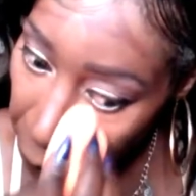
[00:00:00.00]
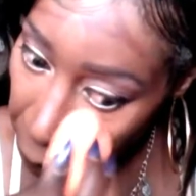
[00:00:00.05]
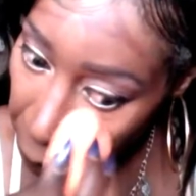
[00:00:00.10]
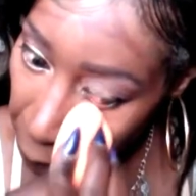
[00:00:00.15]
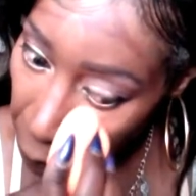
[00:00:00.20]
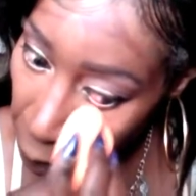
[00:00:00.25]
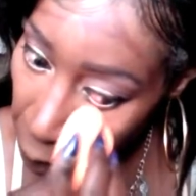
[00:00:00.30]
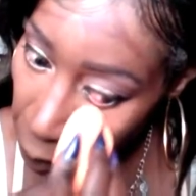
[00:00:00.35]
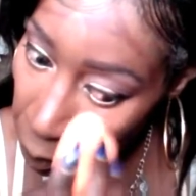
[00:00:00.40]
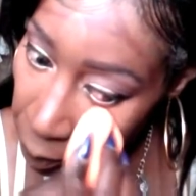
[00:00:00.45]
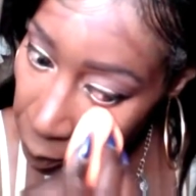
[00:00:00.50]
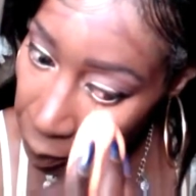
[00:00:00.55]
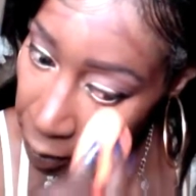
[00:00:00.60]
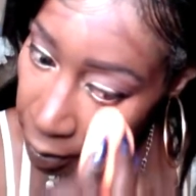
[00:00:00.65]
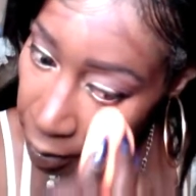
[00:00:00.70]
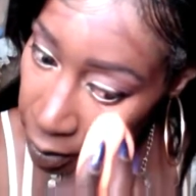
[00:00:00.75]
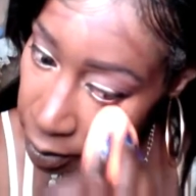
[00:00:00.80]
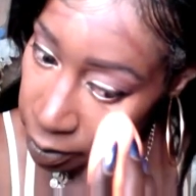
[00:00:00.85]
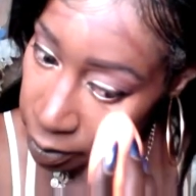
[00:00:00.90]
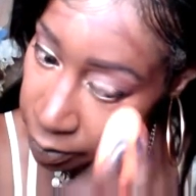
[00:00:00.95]
Nope,
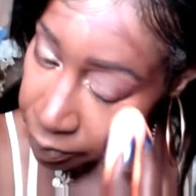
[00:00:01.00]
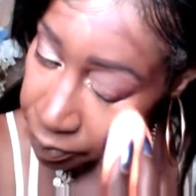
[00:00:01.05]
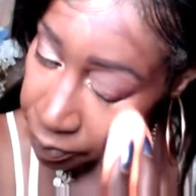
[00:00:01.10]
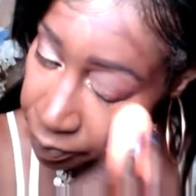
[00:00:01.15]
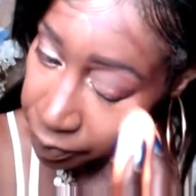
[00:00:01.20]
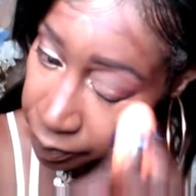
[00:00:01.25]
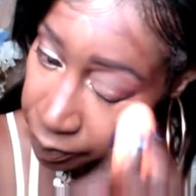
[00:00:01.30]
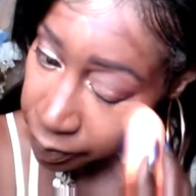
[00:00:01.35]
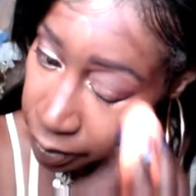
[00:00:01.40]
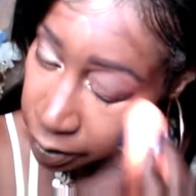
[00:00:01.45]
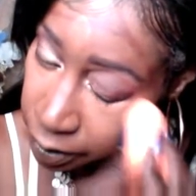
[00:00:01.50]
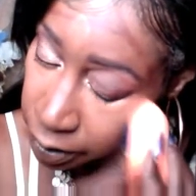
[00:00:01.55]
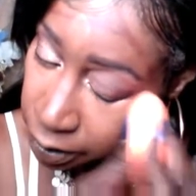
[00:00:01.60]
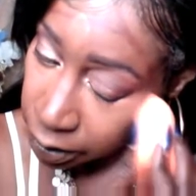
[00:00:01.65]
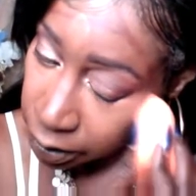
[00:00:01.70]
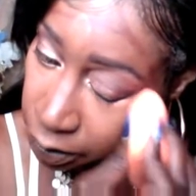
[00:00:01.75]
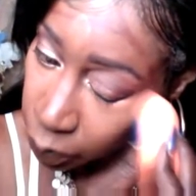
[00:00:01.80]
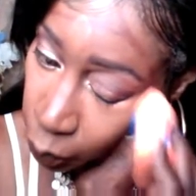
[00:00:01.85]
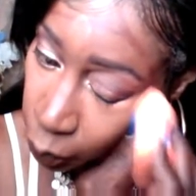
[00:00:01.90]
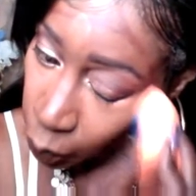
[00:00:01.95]
nope, nope.
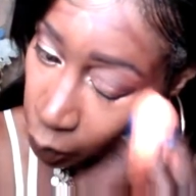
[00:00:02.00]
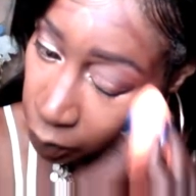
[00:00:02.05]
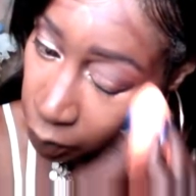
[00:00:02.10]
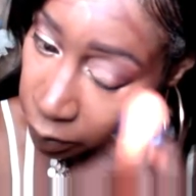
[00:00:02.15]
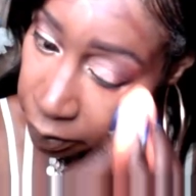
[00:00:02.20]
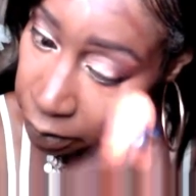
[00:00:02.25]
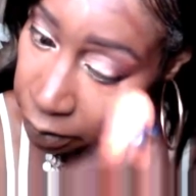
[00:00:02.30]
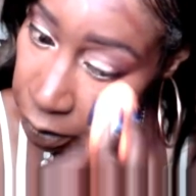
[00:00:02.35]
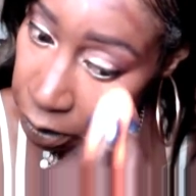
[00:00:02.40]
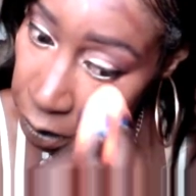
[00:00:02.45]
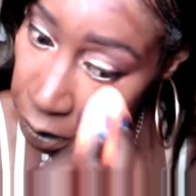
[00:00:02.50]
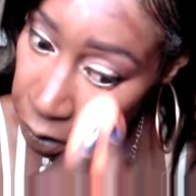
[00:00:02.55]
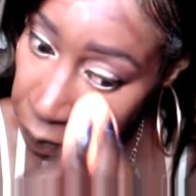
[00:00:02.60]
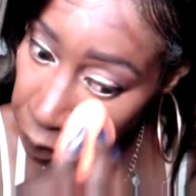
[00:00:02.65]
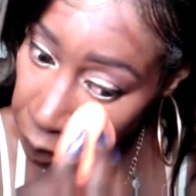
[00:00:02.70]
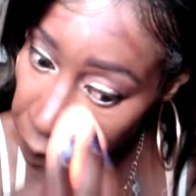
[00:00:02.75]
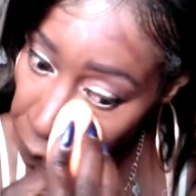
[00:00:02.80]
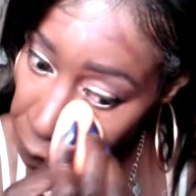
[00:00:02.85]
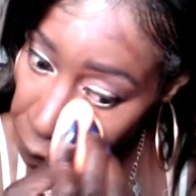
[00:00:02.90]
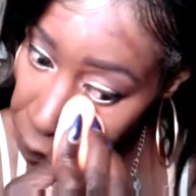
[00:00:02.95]

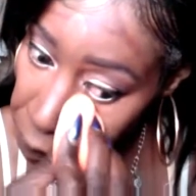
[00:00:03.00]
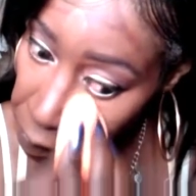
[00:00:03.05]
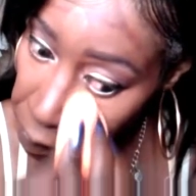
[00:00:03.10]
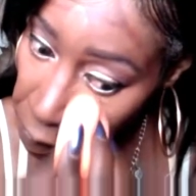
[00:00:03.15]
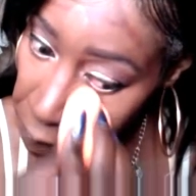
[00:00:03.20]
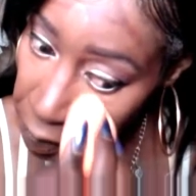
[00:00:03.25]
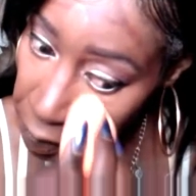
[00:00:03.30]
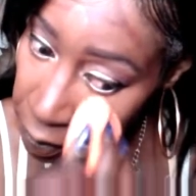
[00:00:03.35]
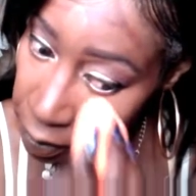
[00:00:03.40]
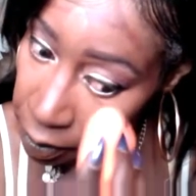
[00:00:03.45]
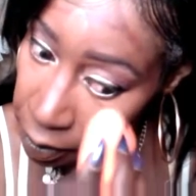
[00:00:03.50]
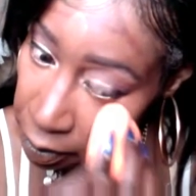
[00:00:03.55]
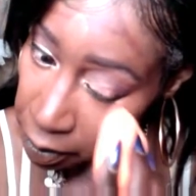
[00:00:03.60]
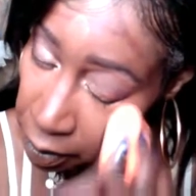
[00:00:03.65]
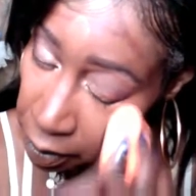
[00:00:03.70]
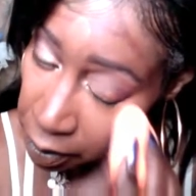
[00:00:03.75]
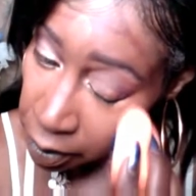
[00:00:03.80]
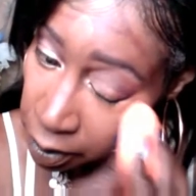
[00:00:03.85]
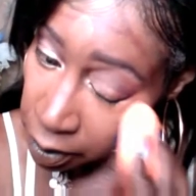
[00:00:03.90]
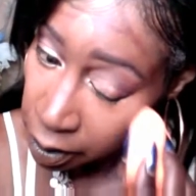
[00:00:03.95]
Just want
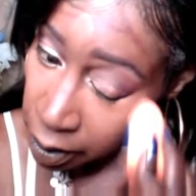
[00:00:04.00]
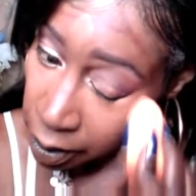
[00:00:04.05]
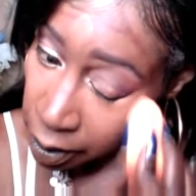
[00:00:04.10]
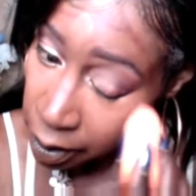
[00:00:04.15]
to